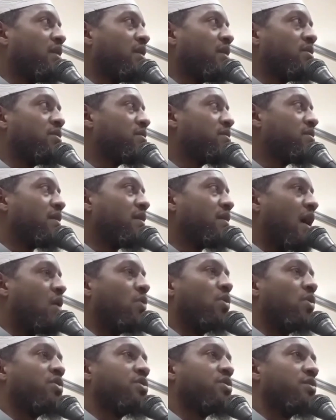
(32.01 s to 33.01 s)
I
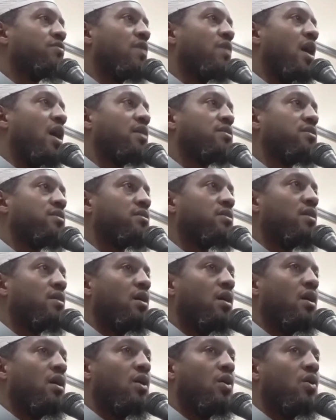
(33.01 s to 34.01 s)
don't worship rocks.
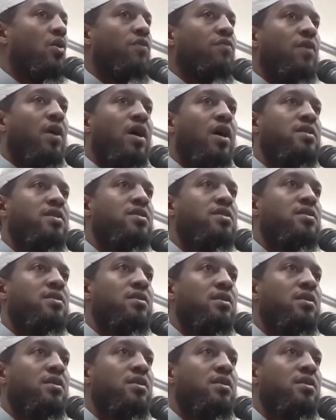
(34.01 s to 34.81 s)
Or for us,